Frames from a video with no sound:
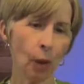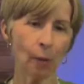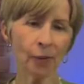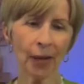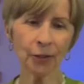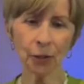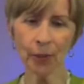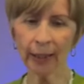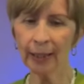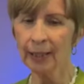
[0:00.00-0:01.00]
So what were
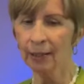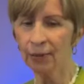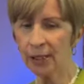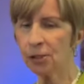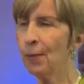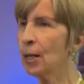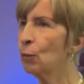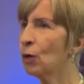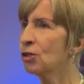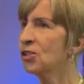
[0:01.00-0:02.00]
they doing? These
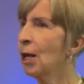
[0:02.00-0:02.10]
men